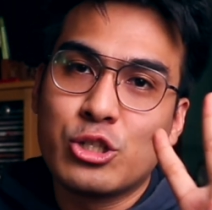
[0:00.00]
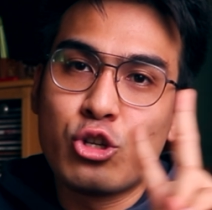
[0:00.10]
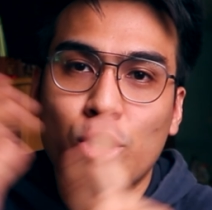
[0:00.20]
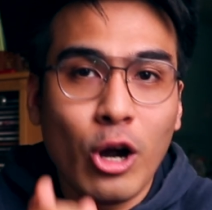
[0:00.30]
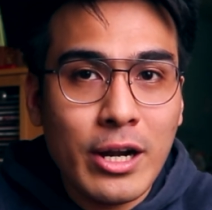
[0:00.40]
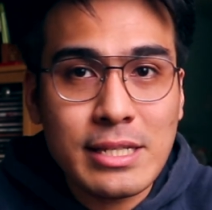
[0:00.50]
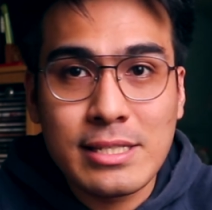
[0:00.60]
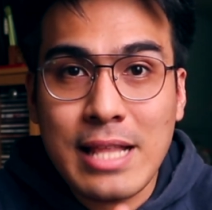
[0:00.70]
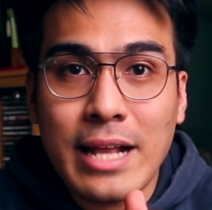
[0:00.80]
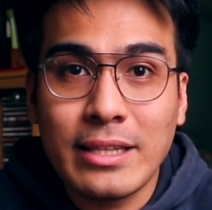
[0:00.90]

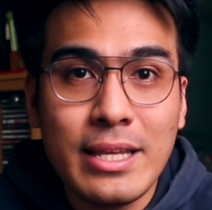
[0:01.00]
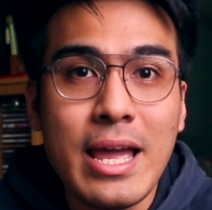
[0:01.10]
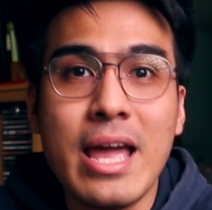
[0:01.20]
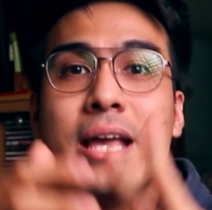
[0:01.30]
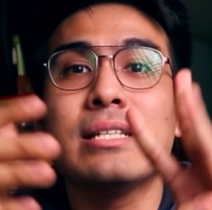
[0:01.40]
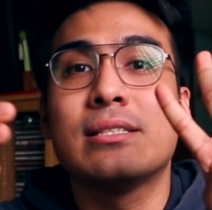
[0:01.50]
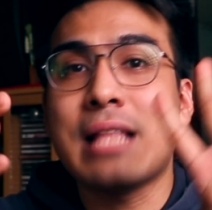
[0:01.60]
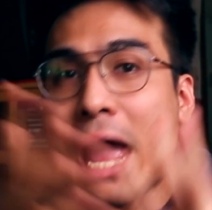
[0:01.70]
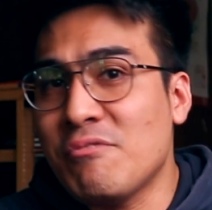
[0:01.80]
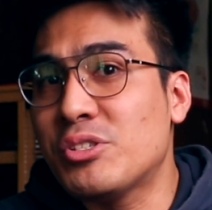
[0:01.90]
tutorials like this,
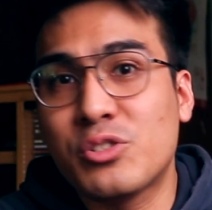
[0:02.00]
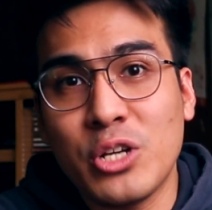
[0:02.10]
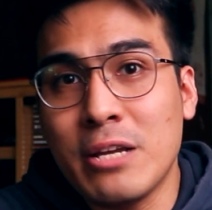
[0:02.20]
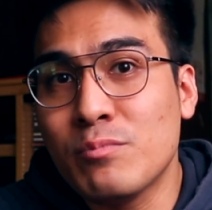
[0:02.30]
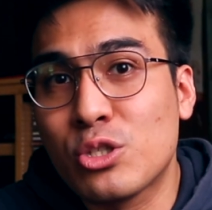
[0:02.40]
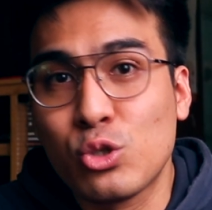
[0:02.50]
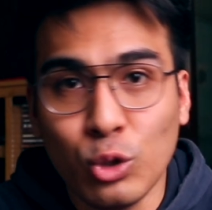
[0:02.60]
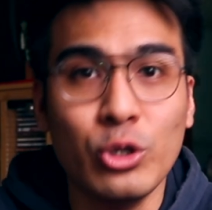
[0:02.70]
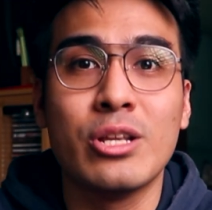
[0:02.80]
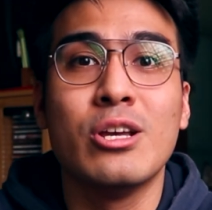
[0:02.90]
live stream
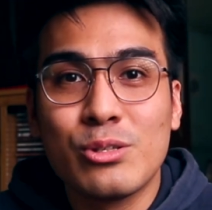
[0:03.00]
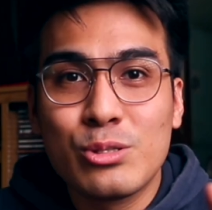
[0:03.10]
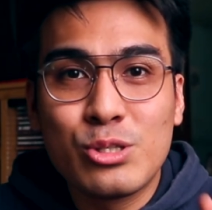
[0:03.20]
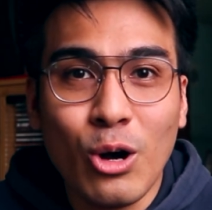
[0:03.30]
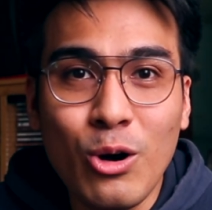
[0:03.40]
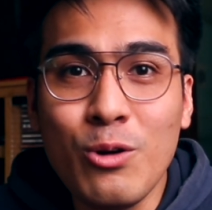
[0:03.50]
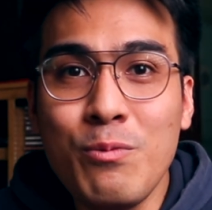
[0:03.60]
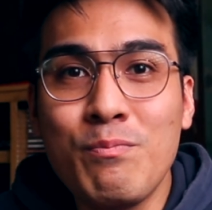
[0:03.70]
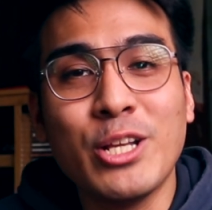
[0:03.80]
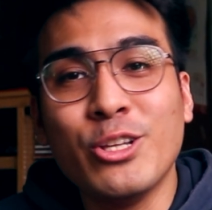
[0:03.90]
soon. So,
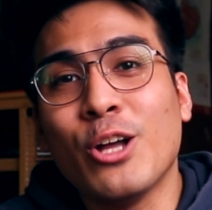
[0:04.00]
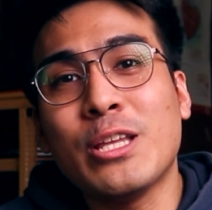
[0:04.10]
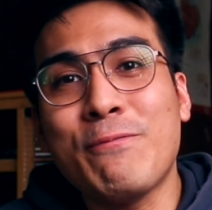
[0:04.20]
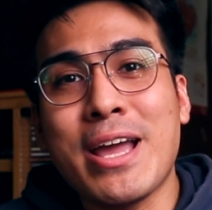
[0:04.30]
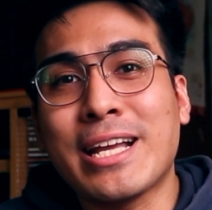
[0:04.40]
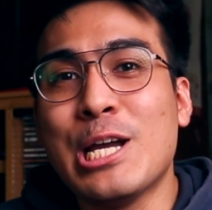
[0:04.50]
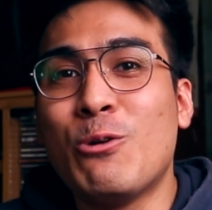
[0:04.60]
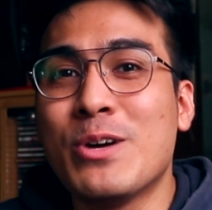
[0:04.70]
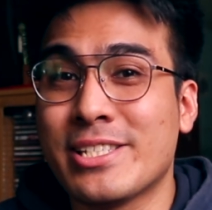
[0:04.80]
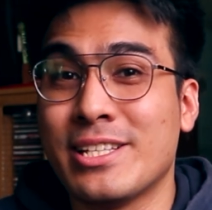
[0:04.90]
ma-notify
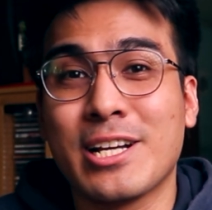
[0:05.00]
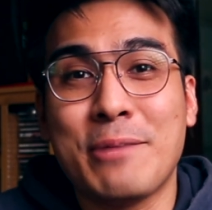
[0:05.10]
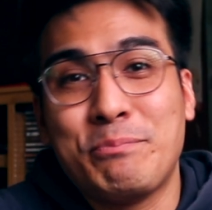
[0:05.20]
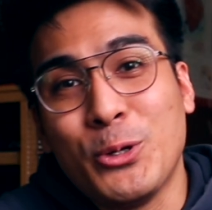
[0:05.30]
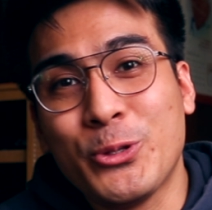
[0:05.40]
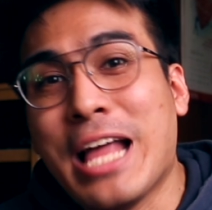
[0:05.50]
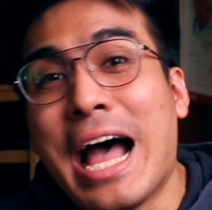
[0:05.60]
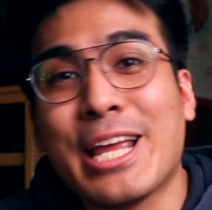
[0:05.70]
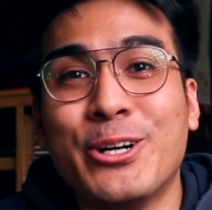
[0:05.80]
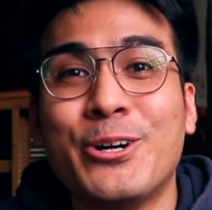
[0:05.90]
kayo once na nag-upload
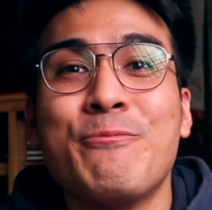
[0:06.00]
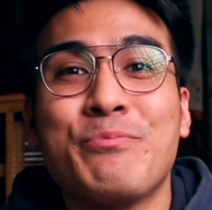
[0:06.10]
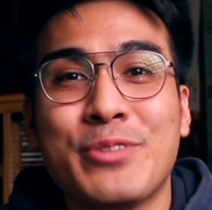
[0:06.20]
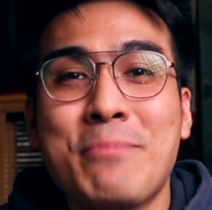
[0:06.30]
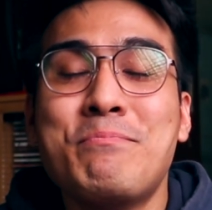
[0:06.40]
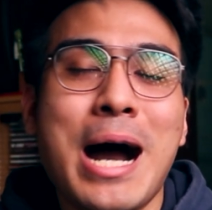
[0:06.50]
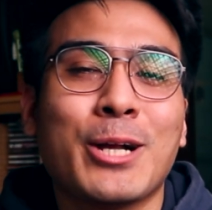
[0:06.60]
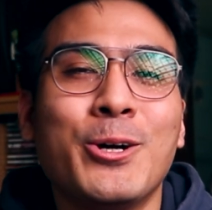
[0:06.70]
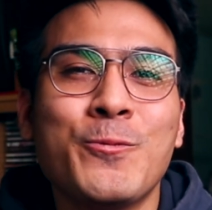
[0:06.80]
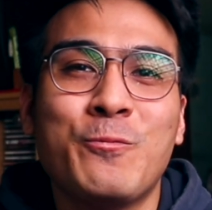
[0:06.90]
tayo ng
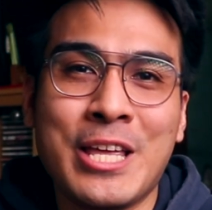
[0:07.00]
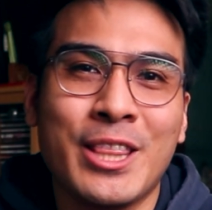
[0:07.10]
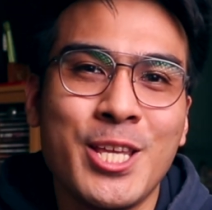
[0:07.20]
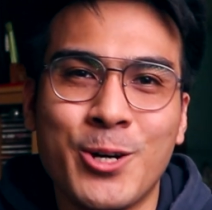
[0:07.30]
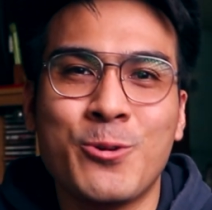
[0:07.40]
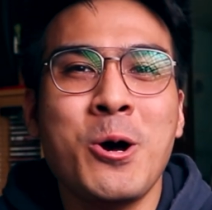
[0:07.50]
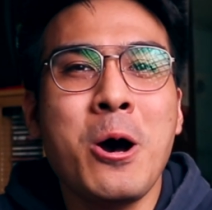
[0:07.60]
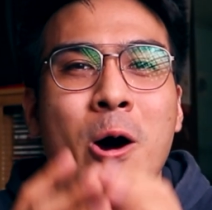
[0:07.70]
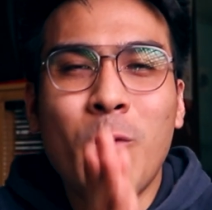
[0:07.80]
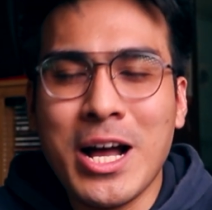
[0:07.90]
bagong video.
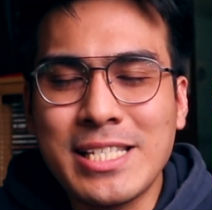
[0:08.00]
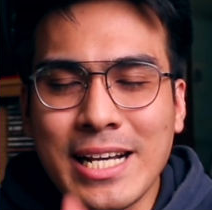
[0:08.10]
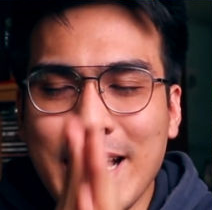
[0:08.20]
Once